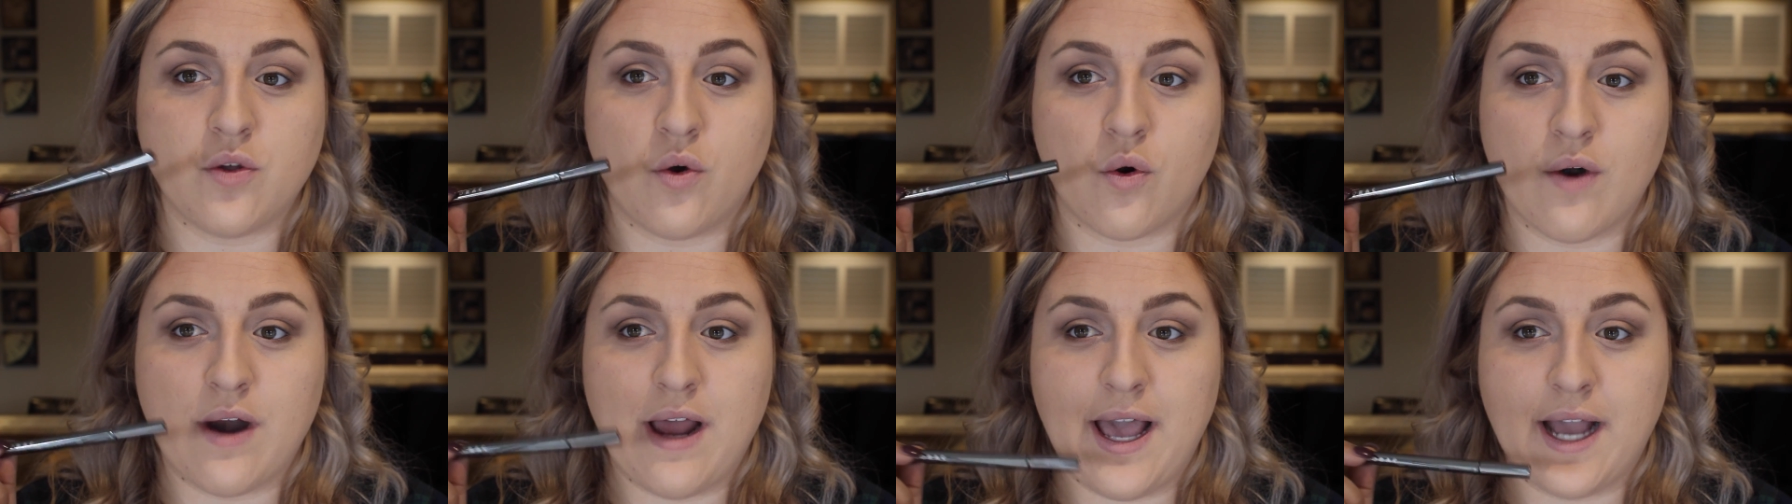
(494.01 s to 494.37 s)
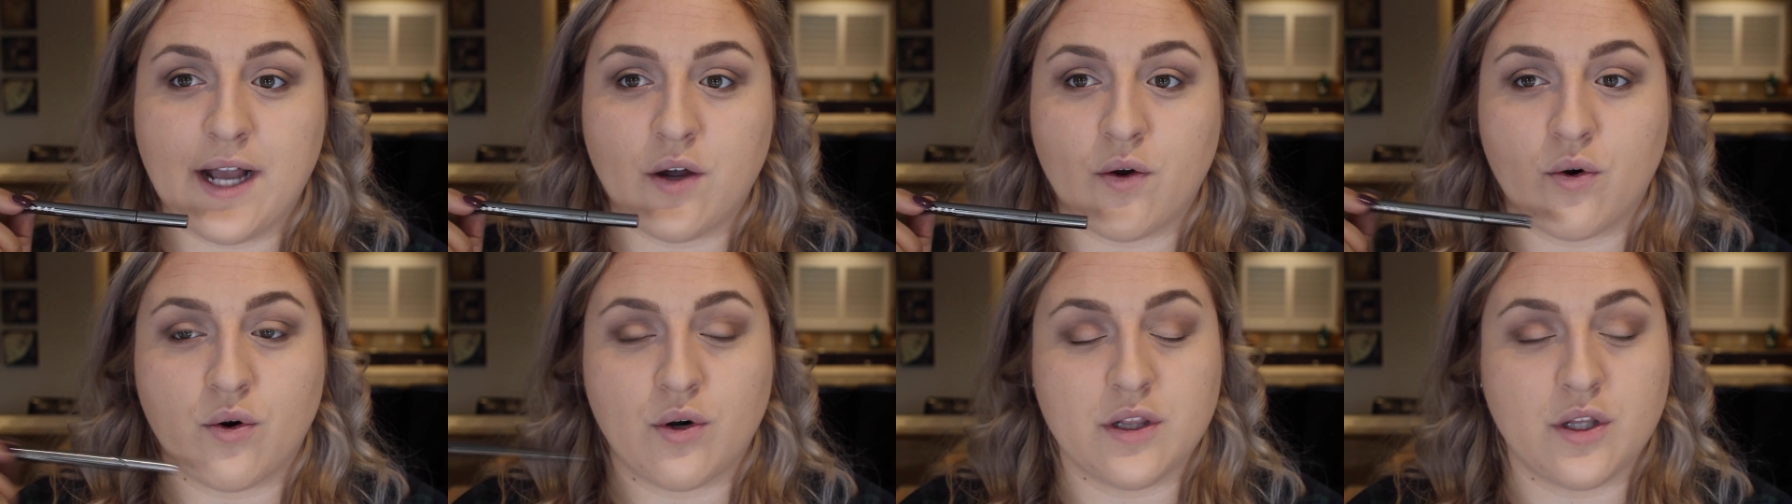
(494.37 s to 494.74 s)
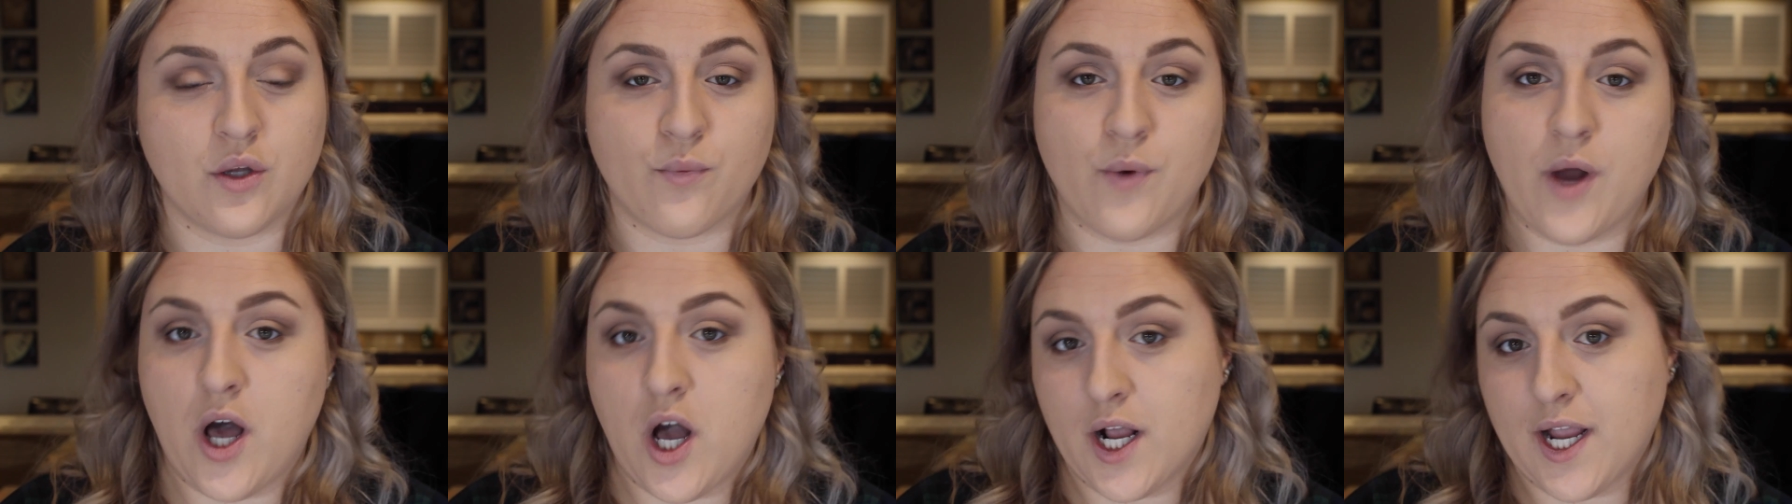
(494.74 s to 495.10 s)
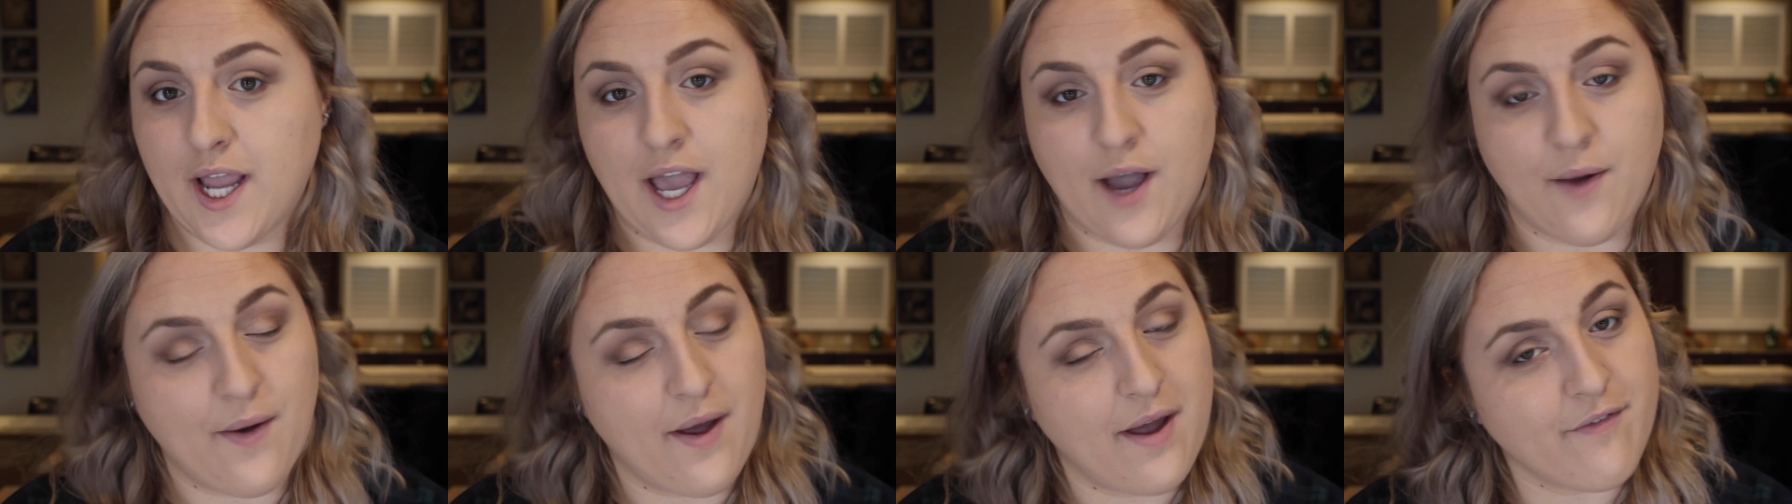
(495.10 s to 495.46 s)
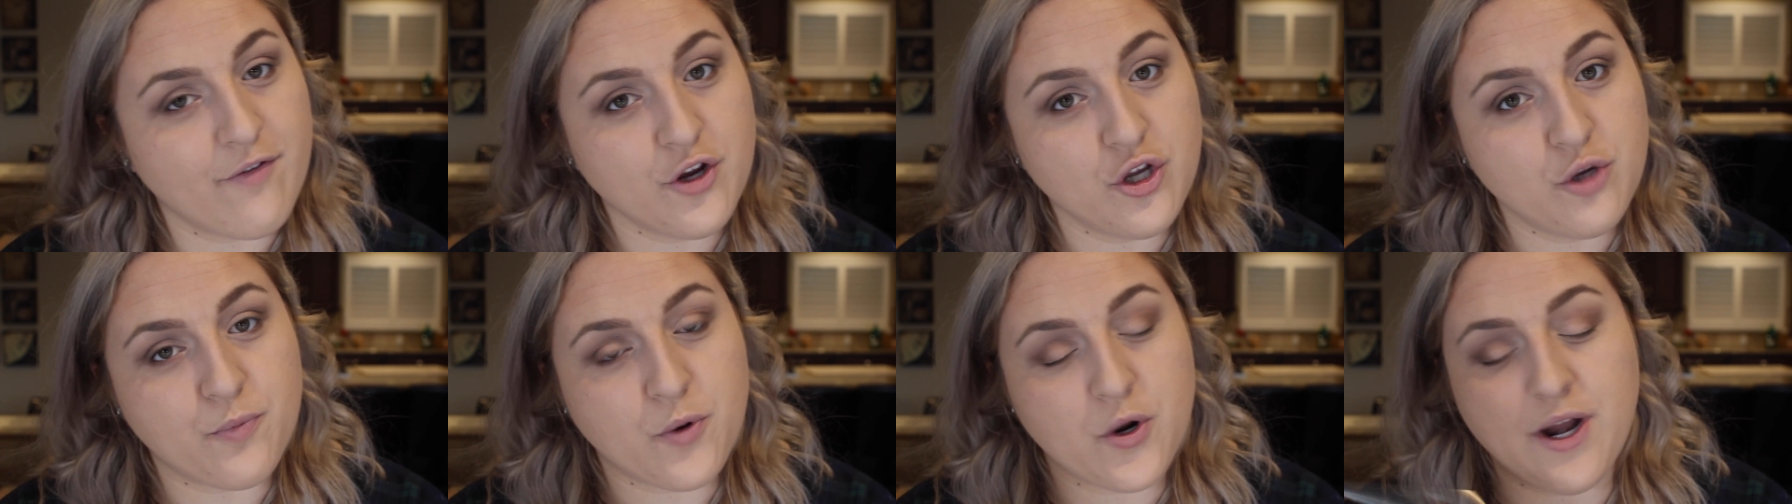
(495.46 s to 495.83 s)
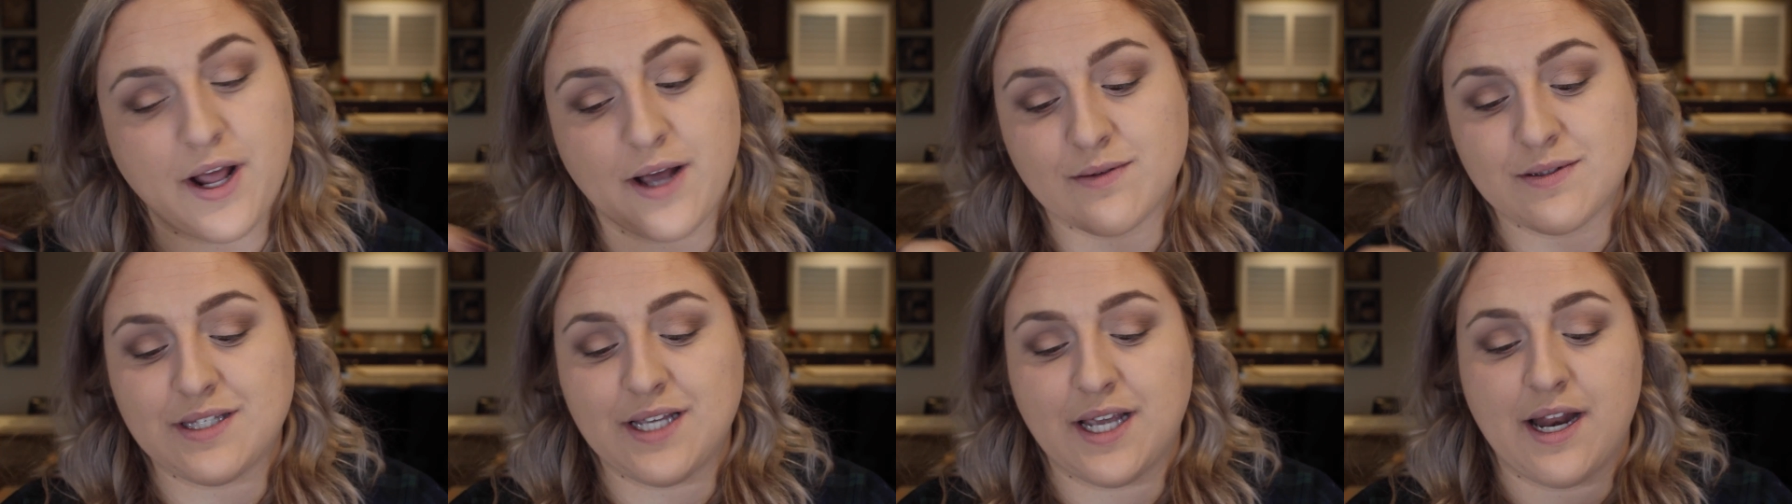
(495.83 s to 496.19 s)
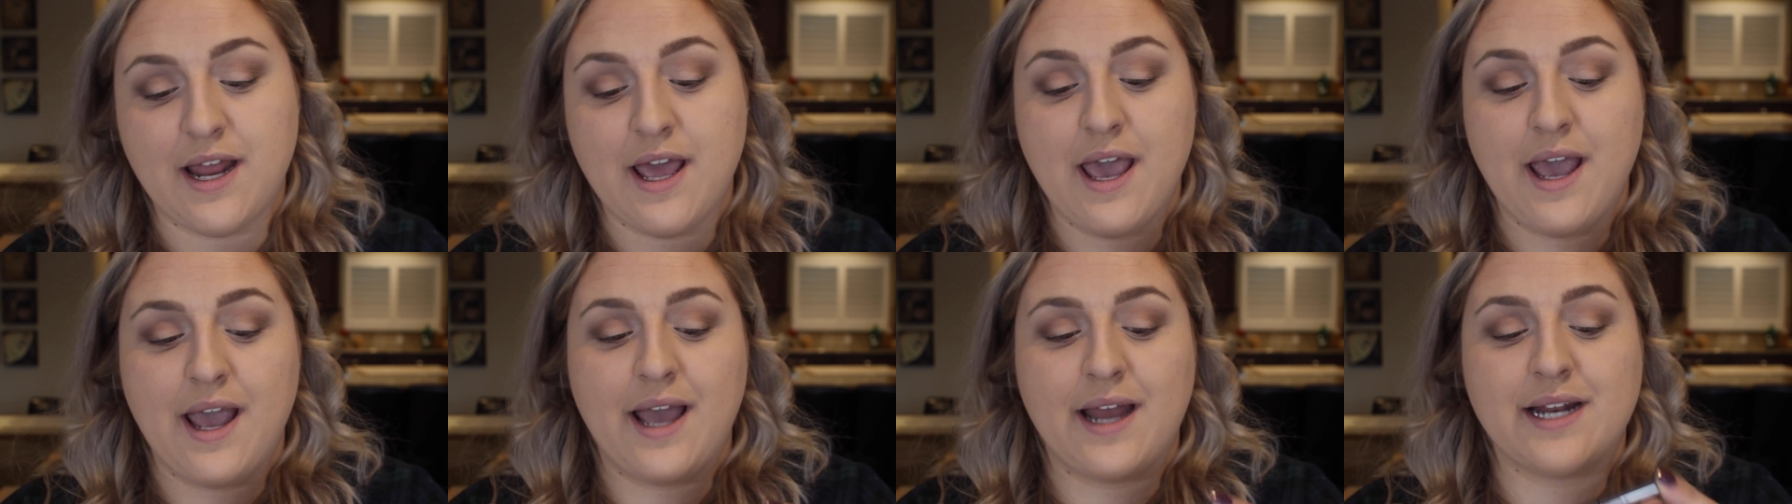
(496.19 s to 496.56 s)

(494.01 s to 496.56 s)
Lorac or Lorac, however you pronounce it,